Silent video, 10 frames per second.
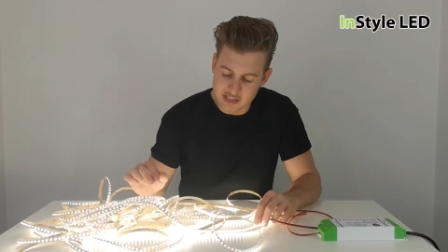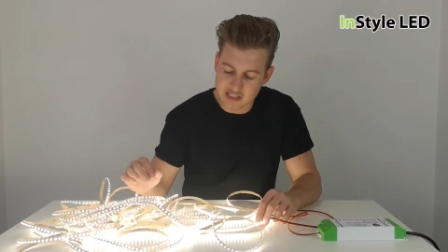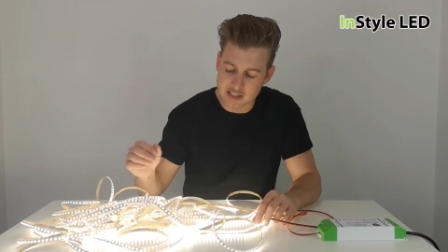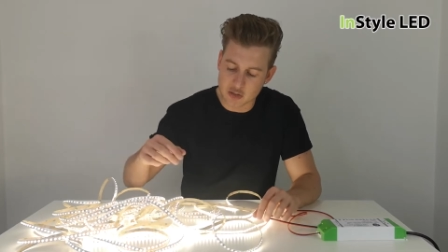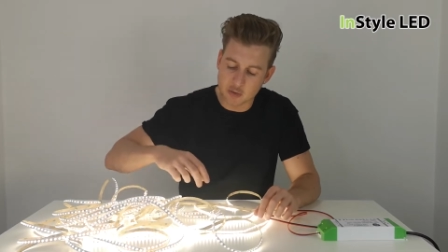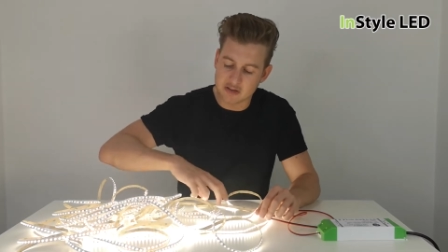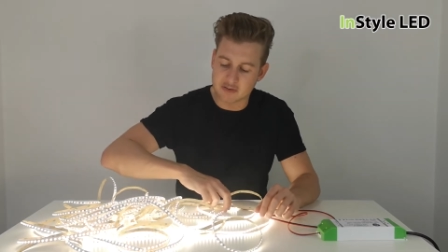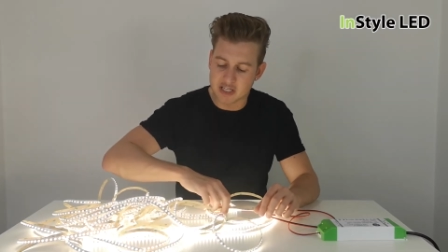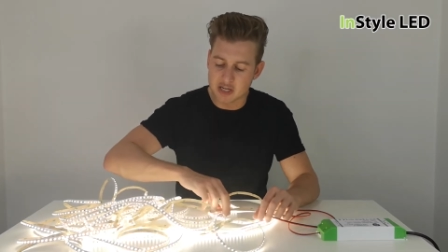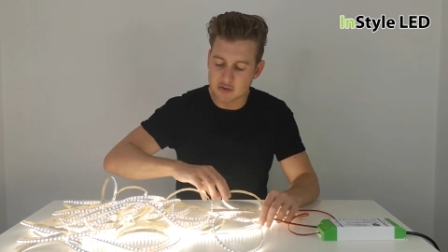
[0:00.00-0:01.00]
this is a quick
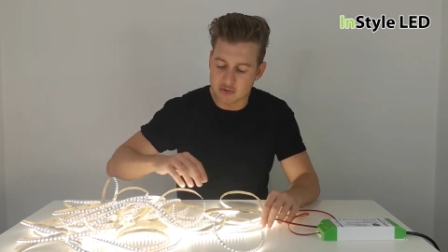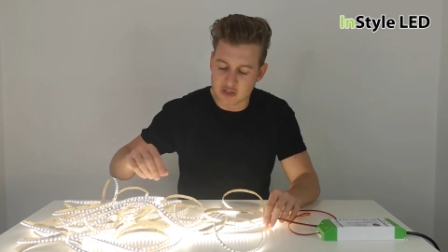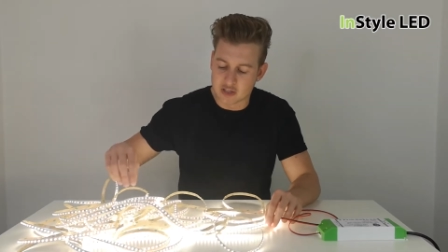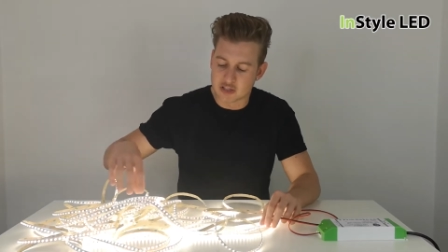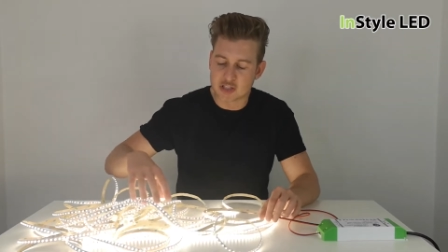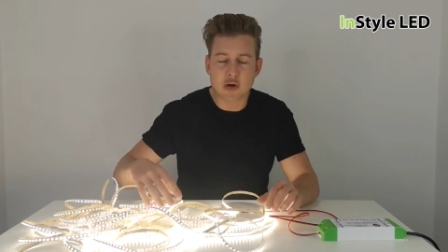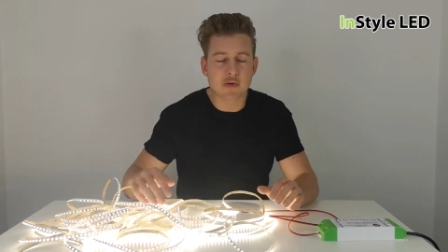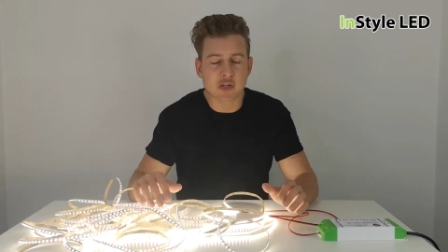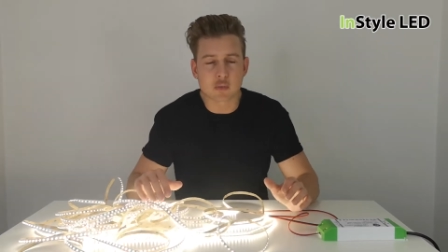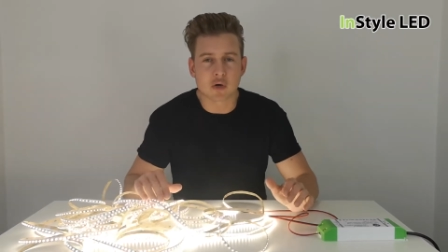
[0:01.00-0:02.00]
video
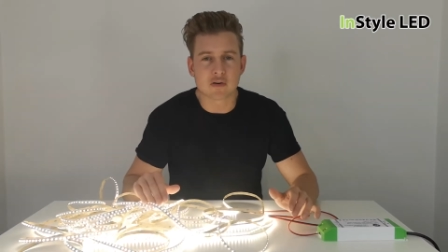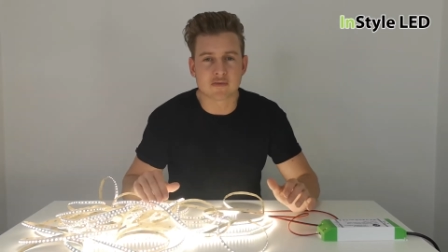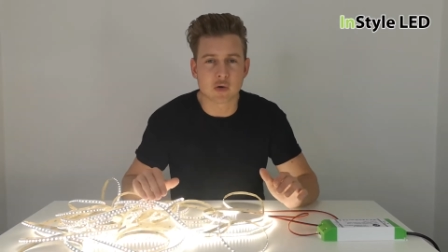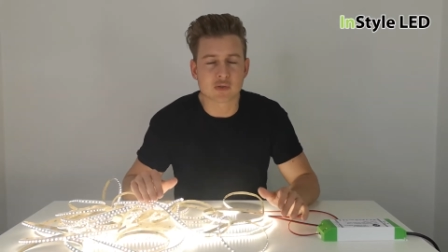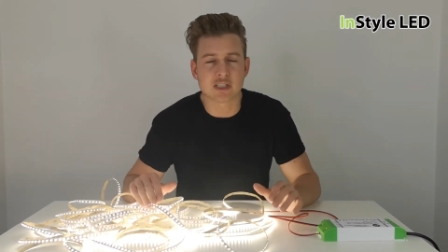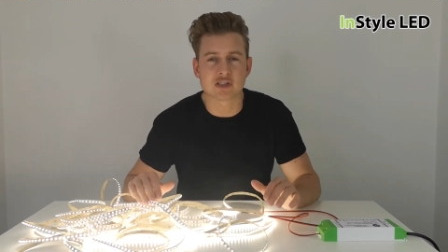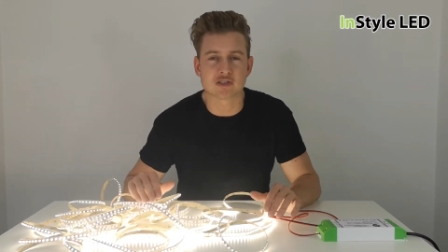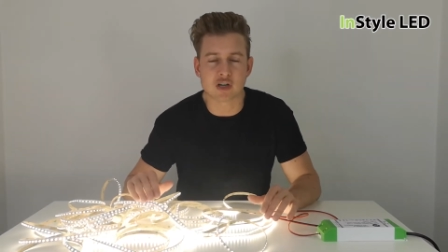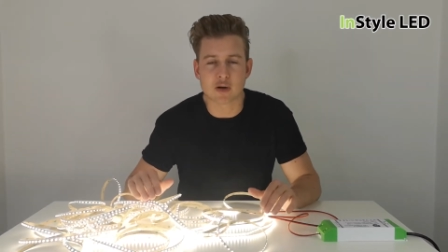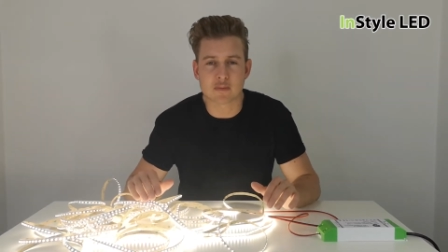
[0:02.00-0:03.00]
showing you what voltage
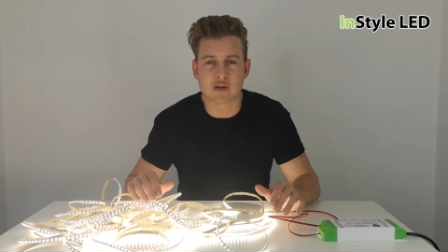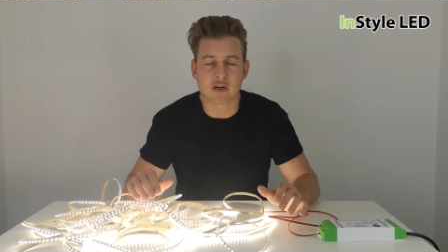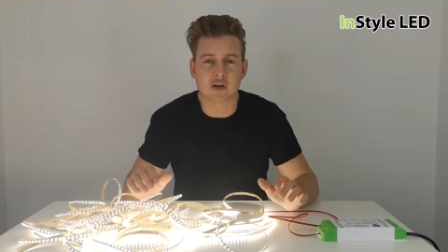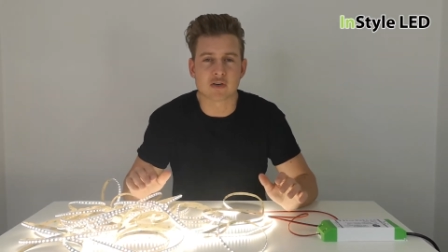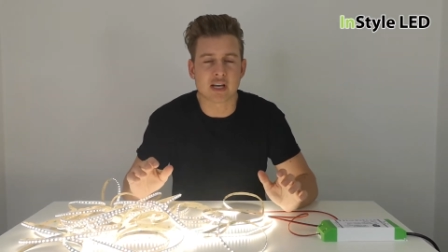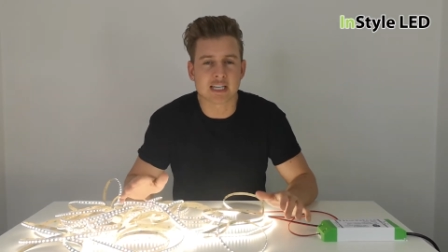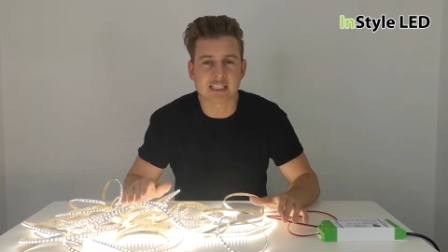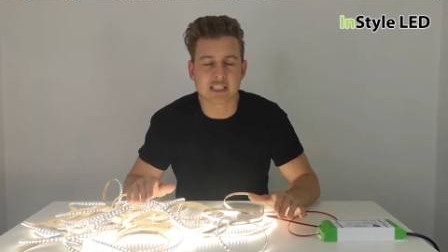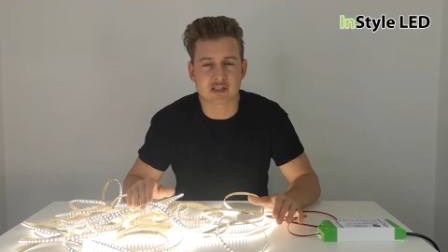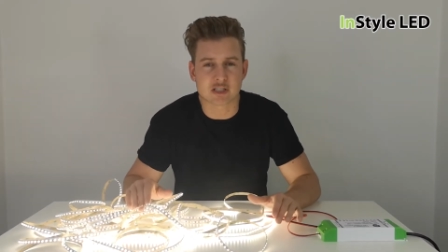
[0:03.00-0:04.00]
drop on
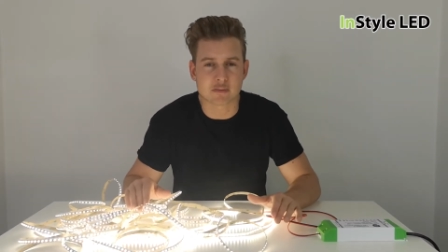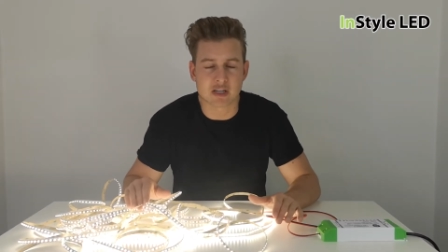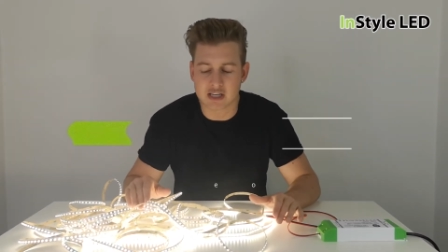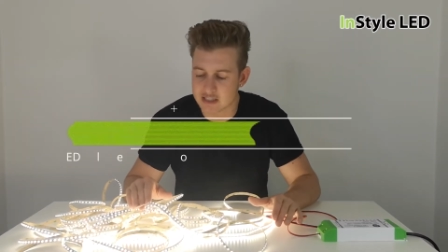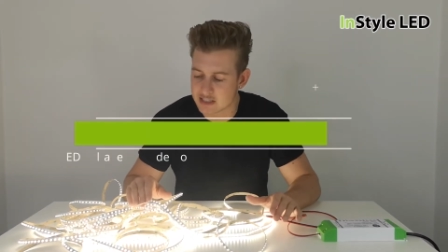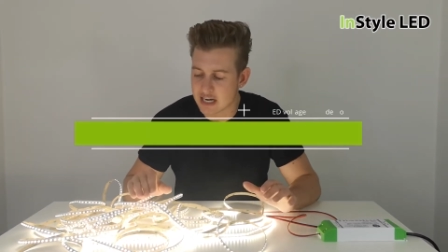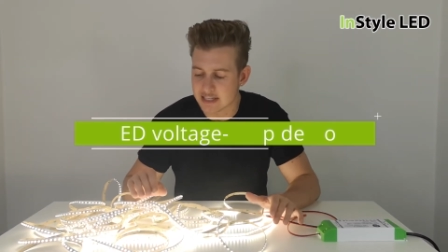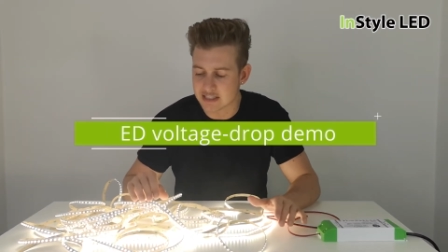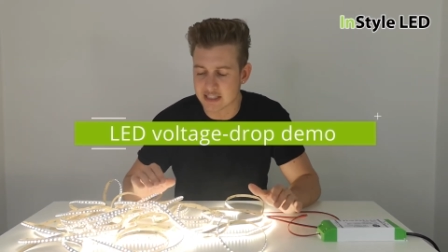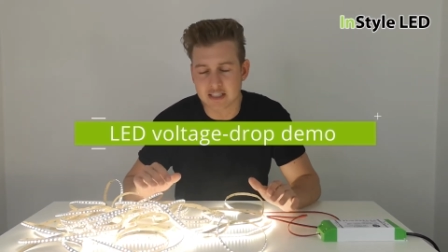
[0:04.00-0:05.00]
LED strip lights
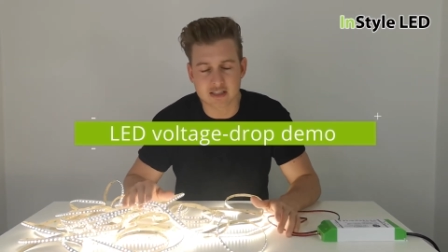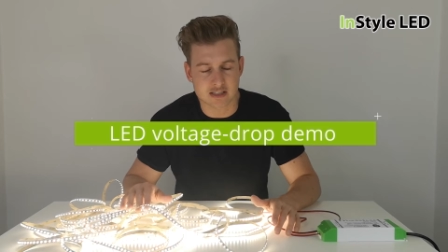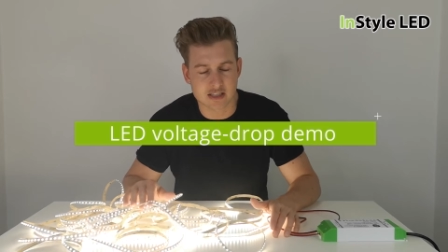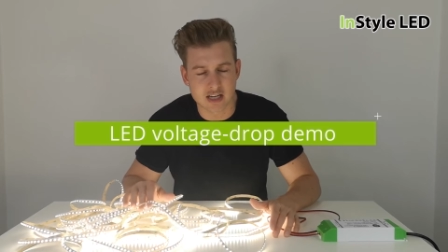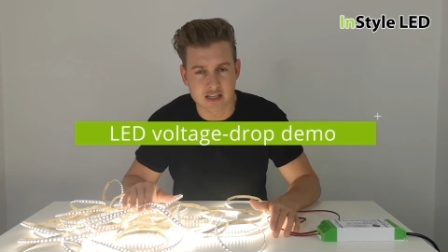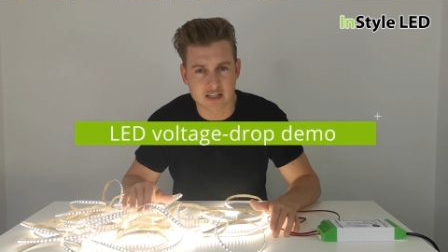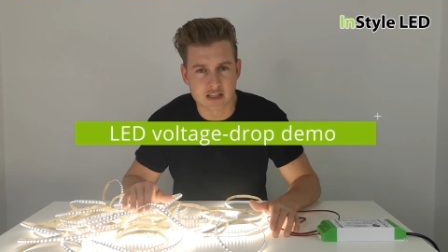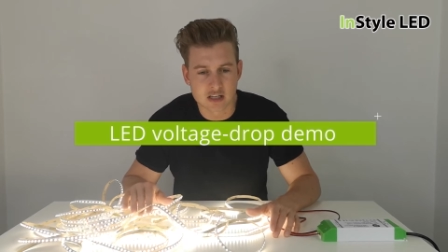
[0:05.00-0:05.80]
actually looks like.